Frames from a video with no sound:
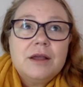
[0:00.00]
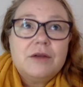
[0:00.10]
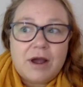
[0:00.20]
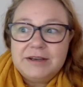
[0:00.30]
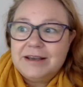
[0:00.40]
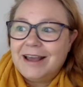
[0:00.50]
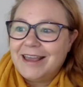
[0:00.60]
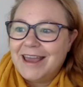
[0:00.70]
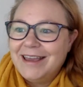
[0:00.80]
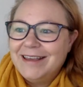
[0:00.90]
Right,
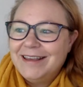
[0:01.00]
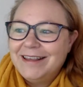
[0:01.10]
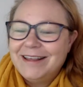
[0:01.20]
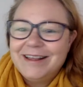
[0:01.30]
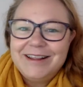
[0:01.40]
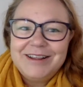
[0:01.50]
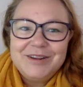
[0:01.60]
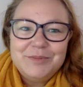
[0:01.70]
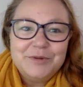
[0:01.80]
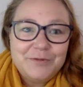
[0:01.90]
okay.
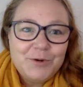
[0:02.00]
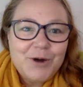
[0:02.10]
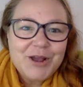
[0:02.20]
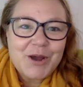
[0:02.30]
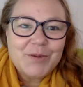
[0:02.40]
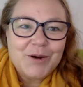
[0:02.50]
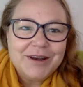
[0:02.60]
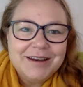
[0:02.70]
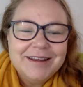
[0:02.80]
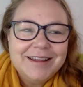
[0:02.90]
Before I go on